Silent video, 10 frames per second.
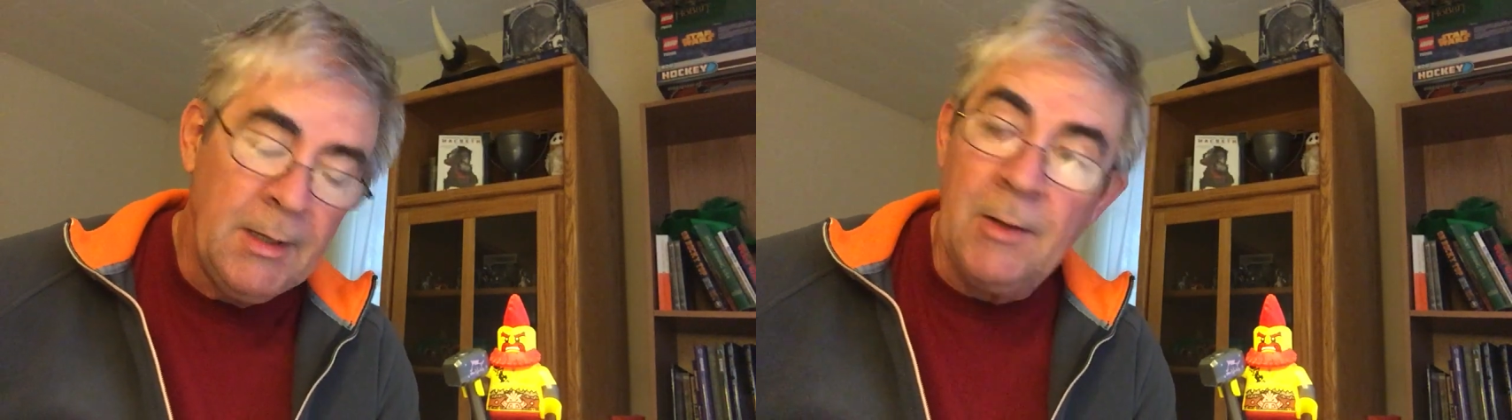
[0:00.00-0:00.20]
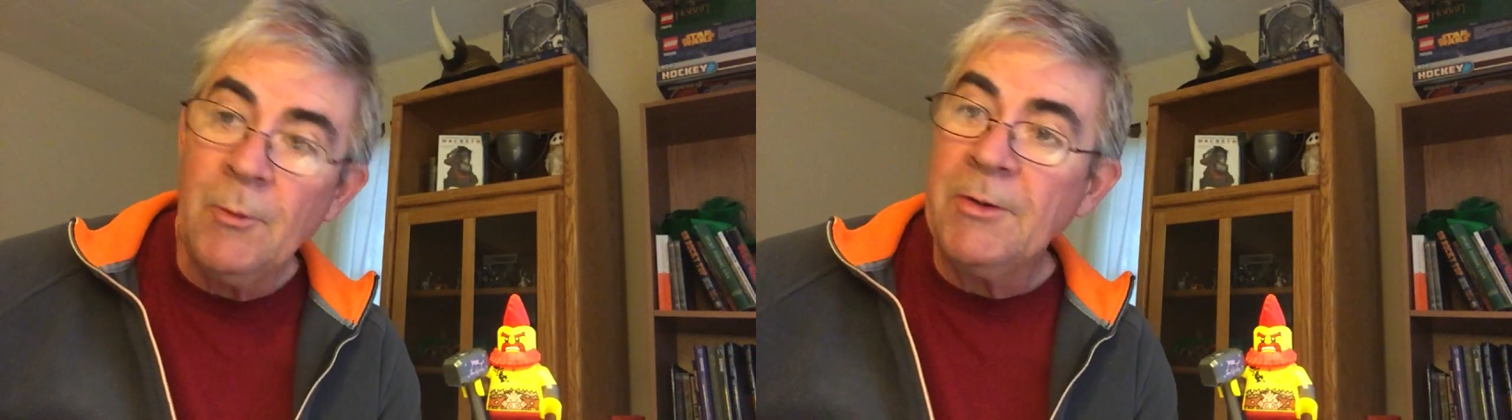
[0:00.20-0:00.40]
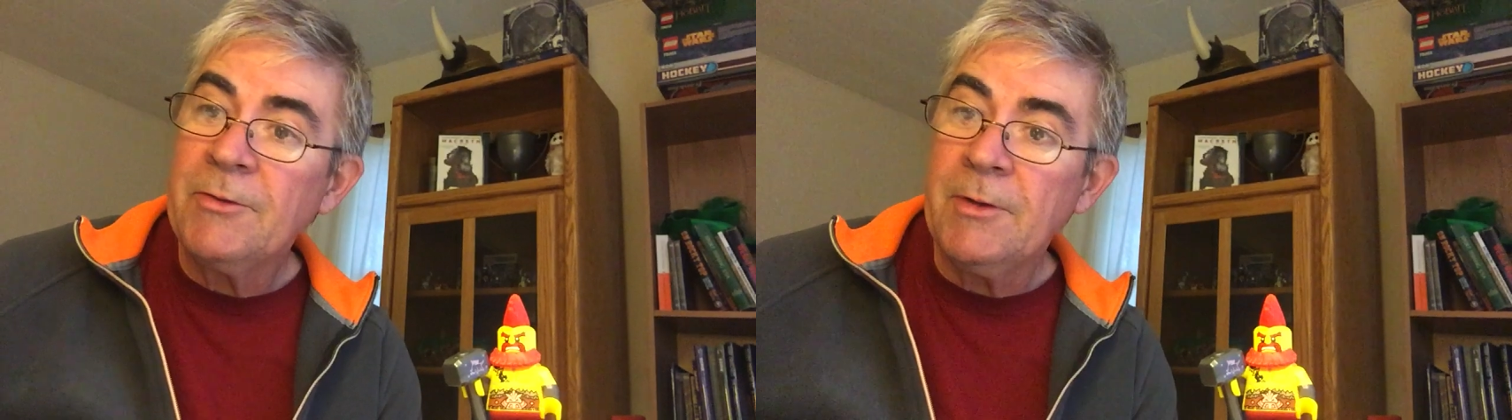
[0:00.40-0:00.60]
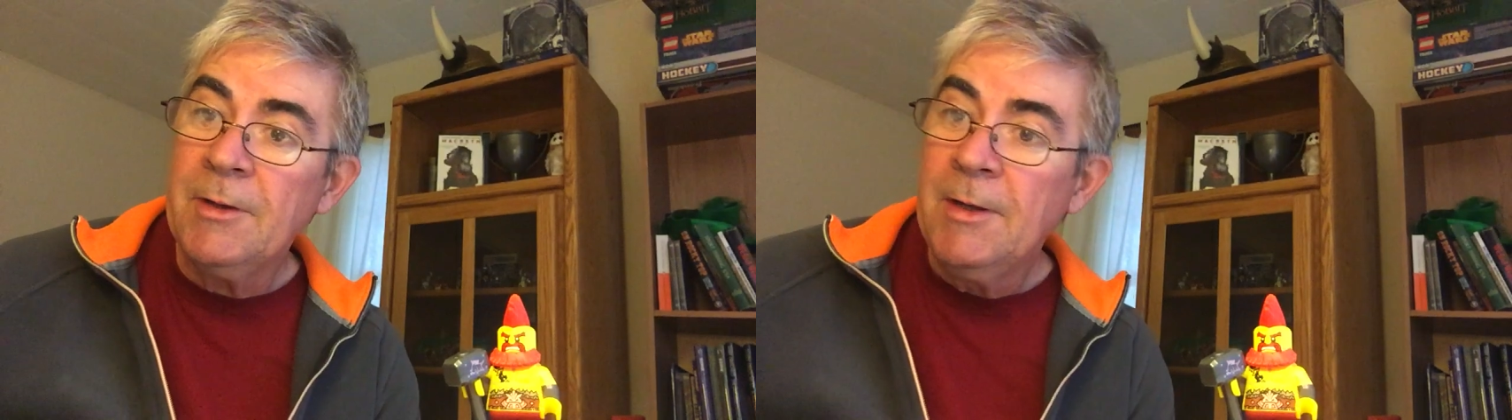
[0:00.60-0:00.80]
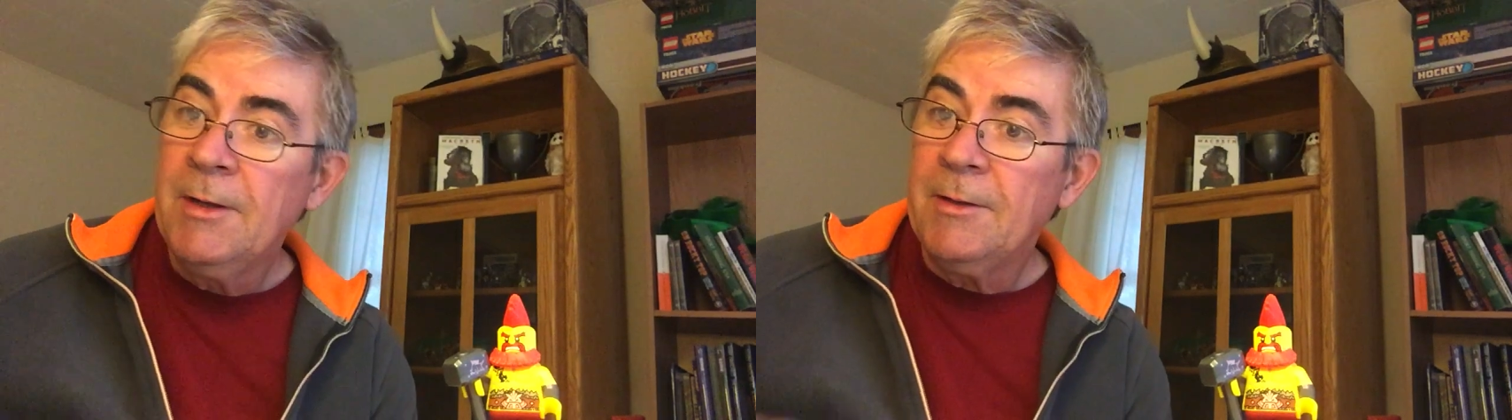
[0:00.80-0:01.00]
it was uh,
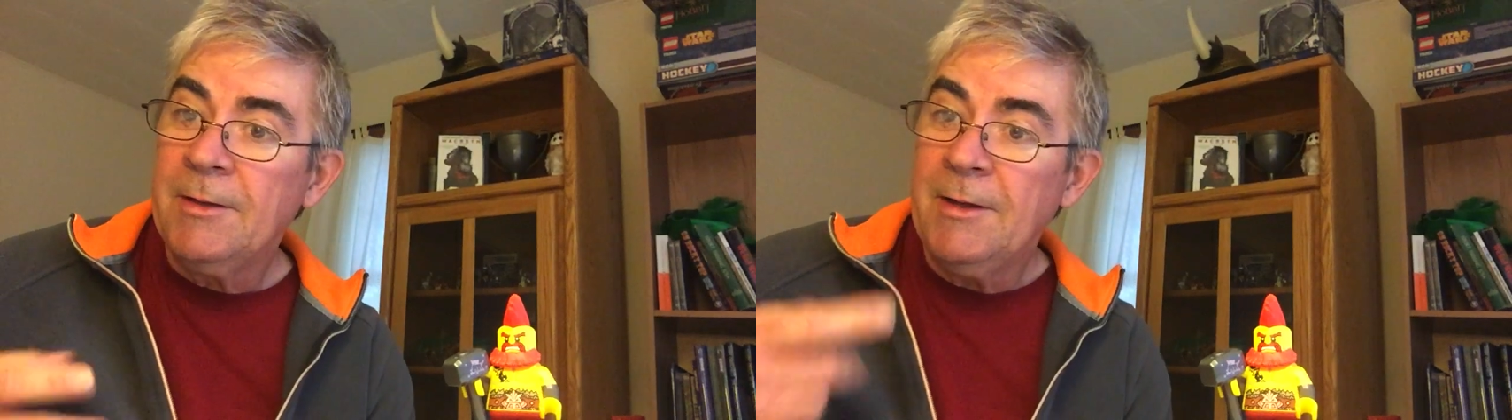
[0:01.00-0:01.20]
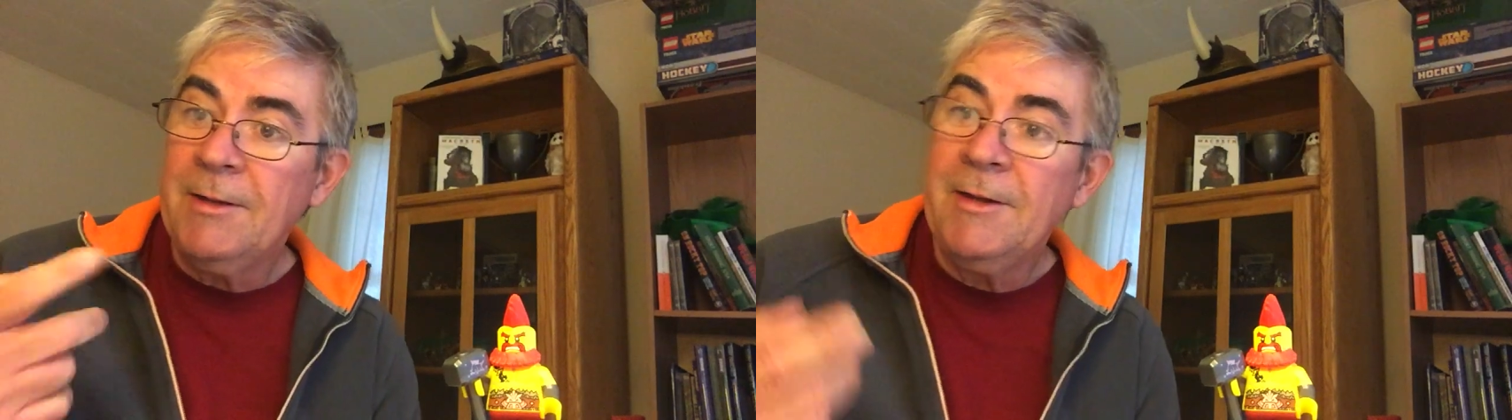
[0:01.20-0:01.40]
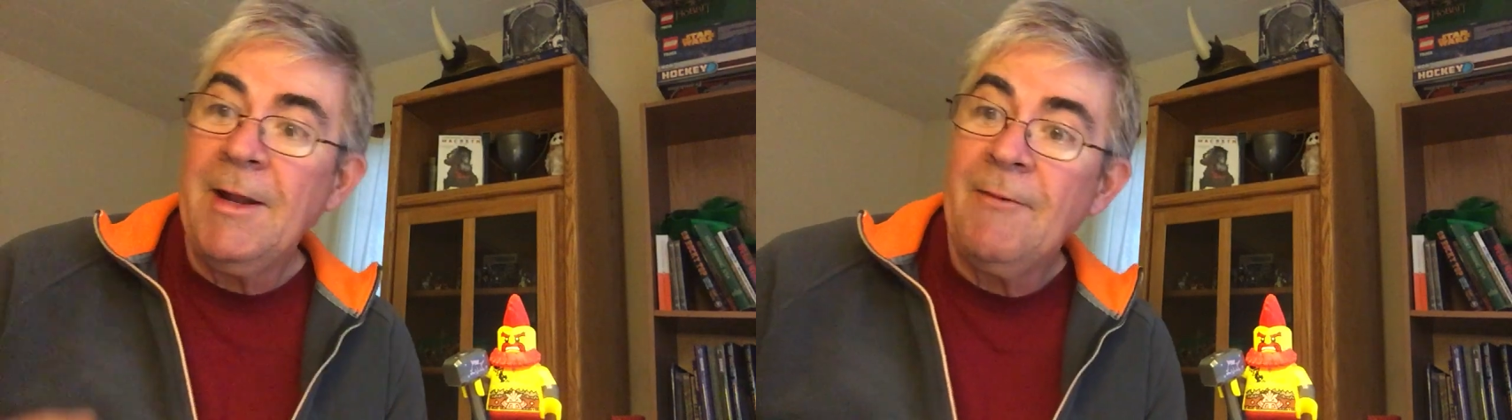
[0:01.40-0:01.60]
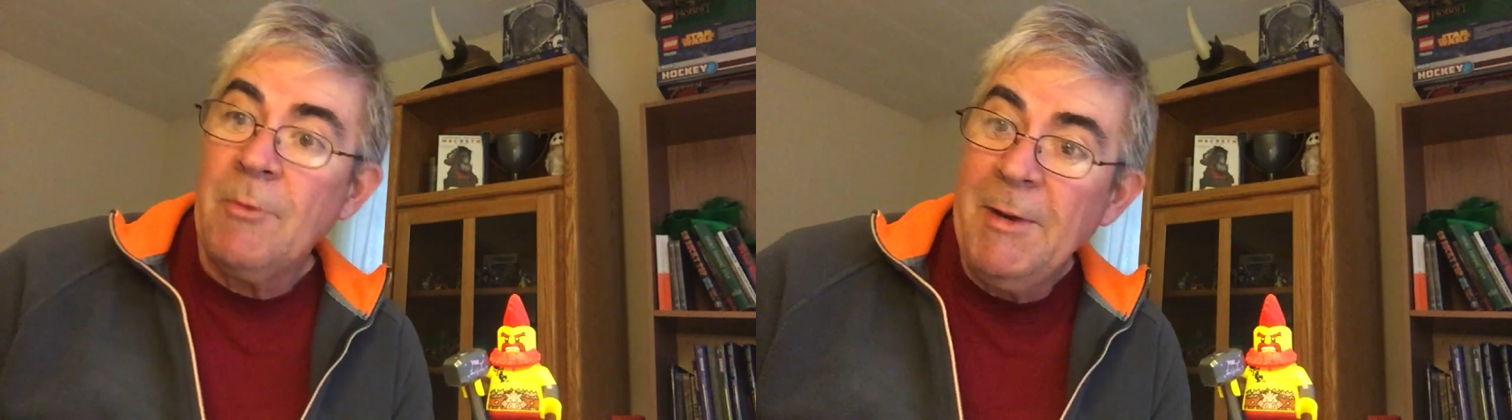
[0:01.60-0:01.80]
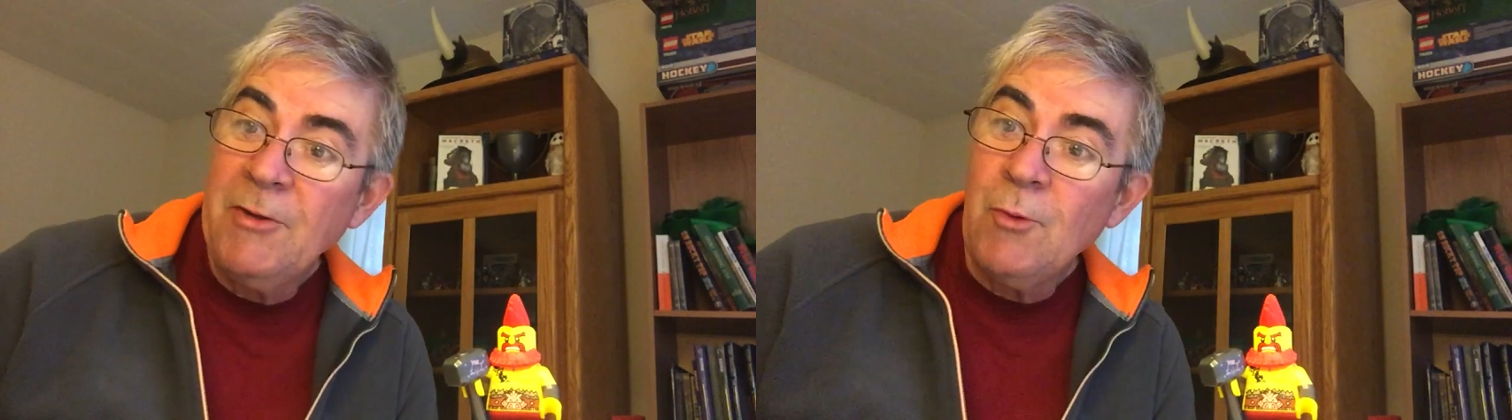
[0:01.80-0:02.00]
it did
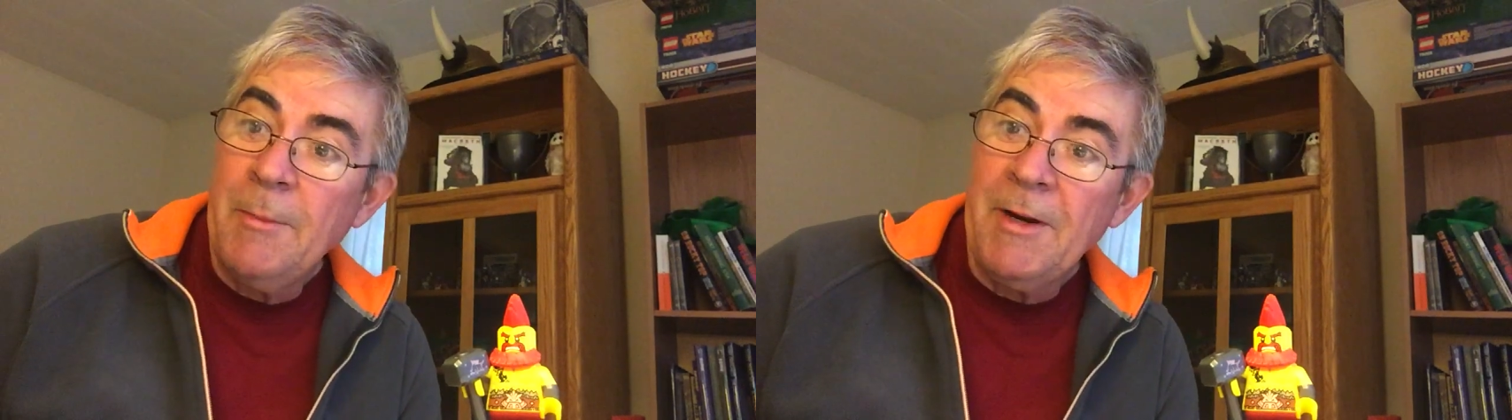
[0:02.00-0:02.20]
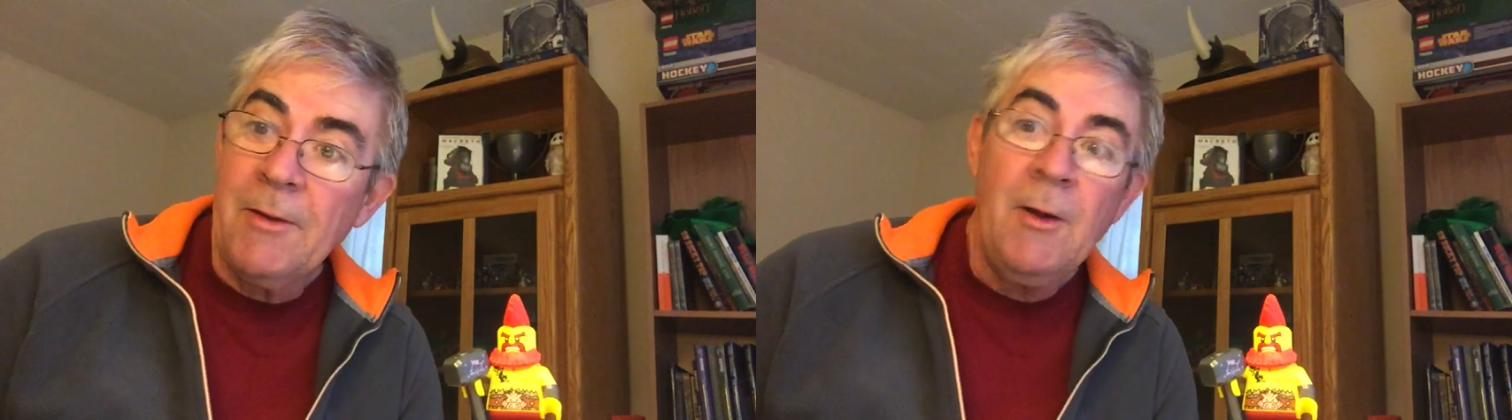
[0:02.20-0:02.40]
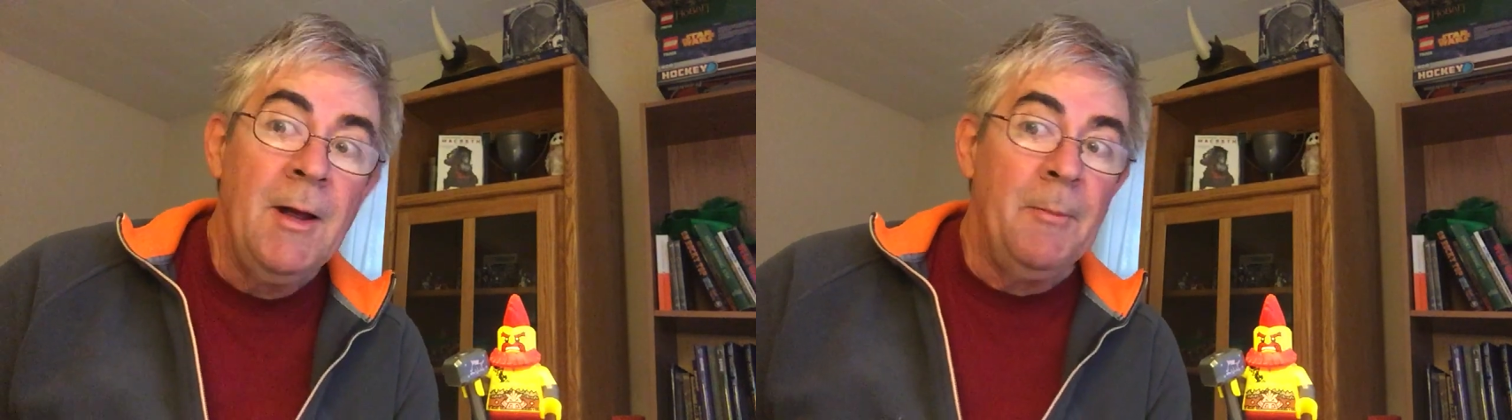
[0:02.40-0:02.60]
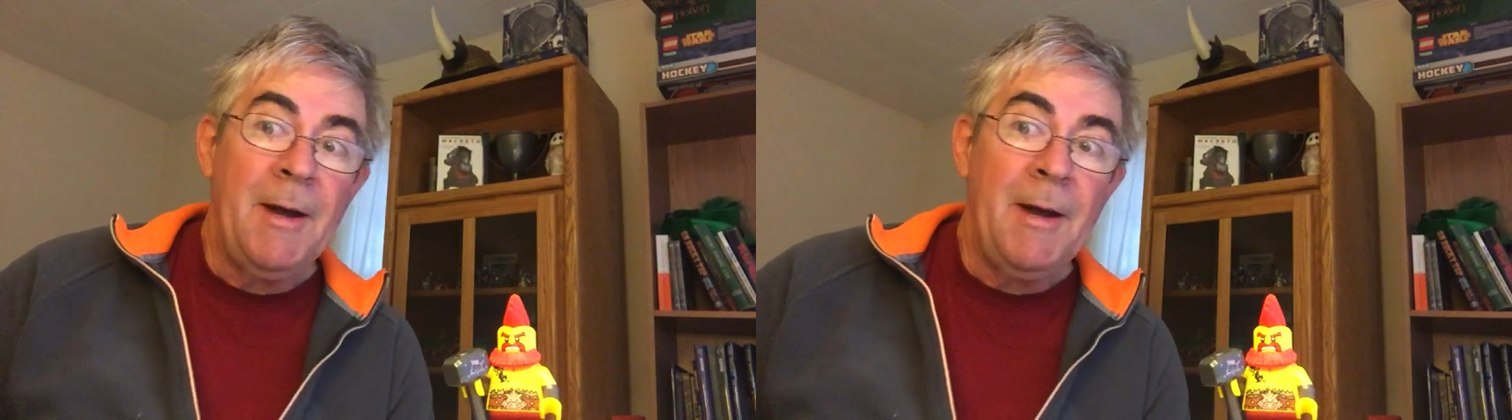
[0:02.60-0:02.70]
have the bed swap in it though.